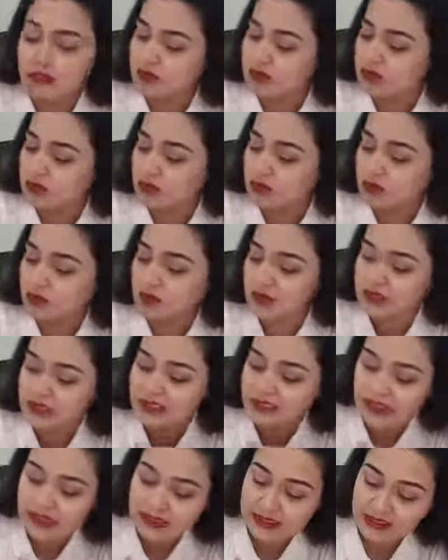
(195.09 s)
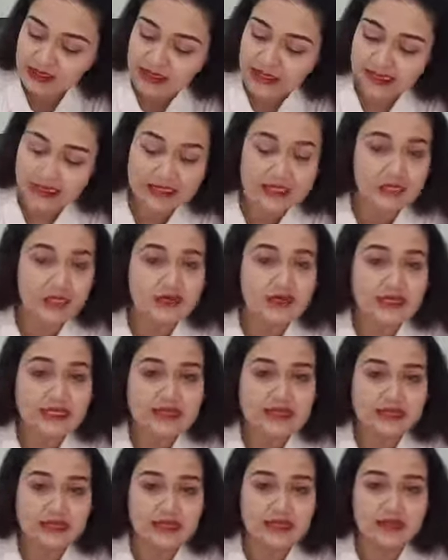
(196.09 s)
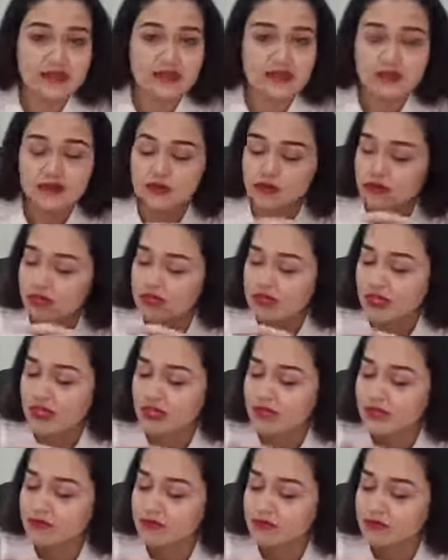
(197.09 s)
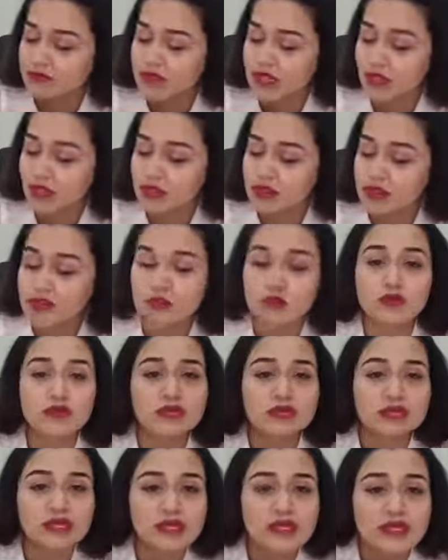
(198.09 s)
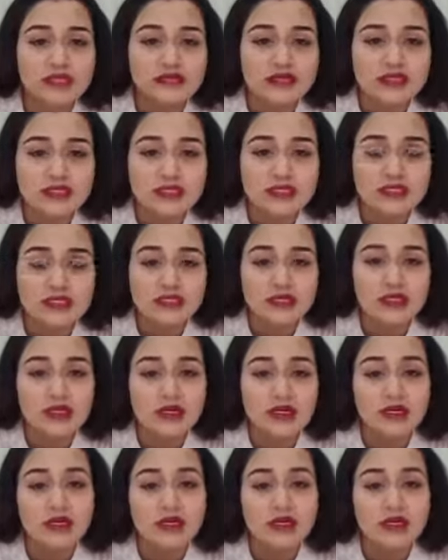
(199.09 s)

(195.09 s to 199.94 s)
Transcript: So these are the layers of our skin. So starting from the outermost layer, which is the